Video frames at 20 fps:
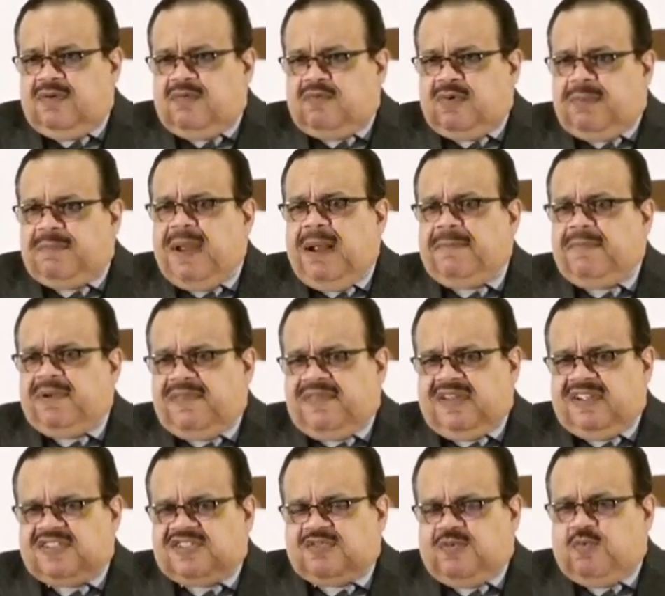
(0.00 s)
Remember
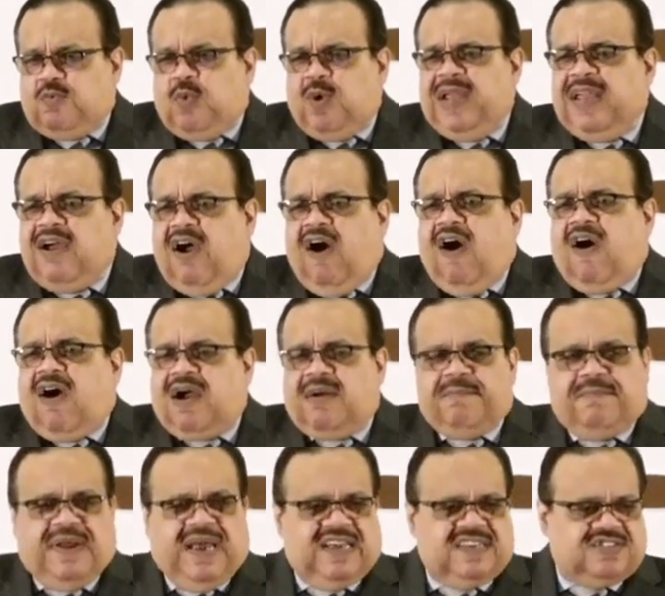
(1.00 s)
this we are
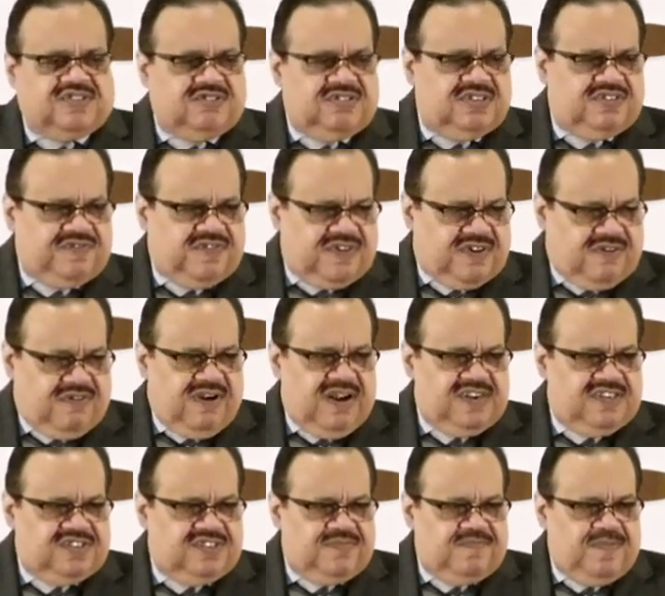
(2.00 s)
ambassadors for
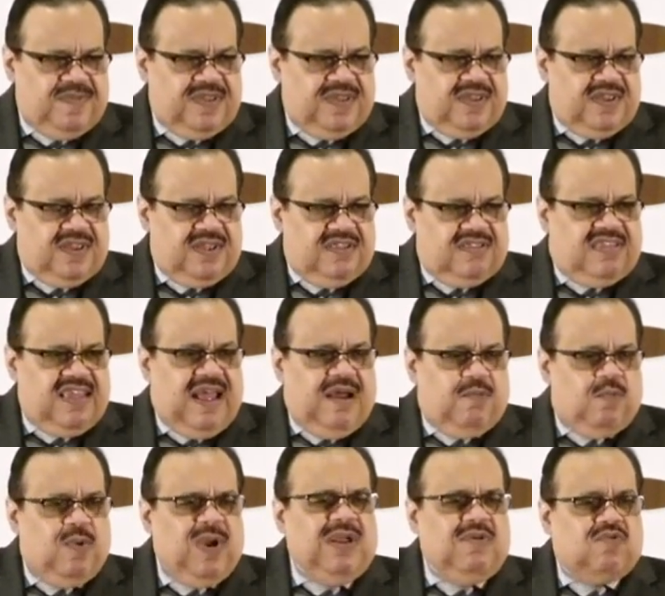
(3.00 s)
Christ,
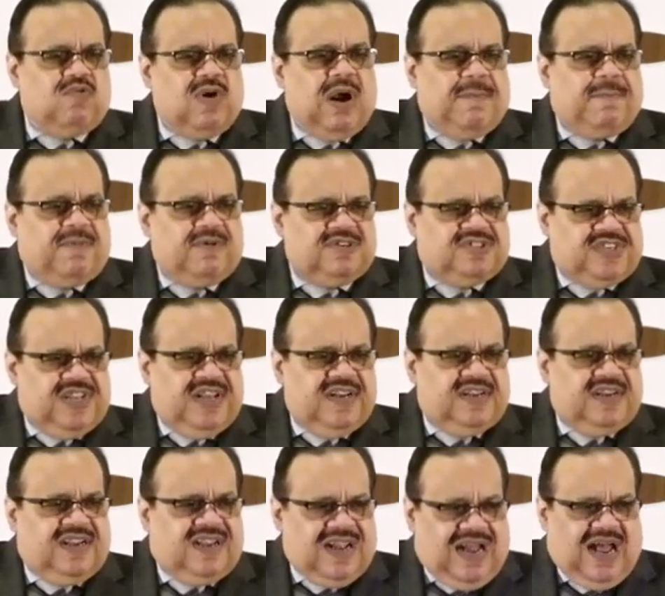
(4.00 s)
that we
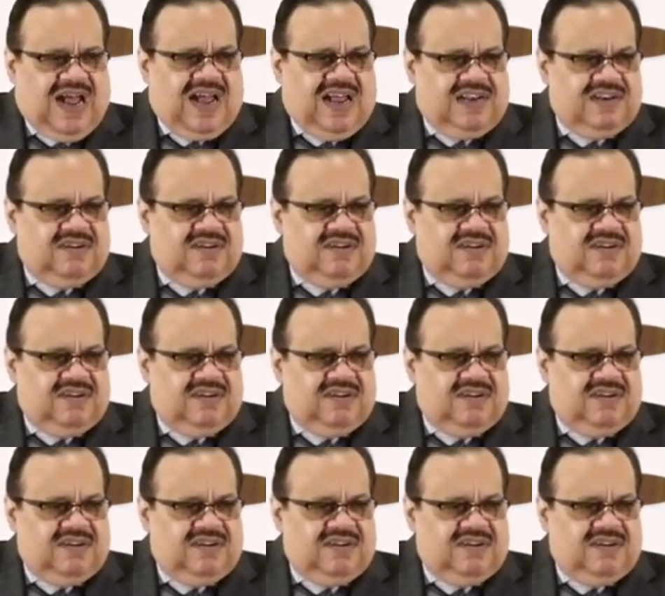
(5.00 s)
represent God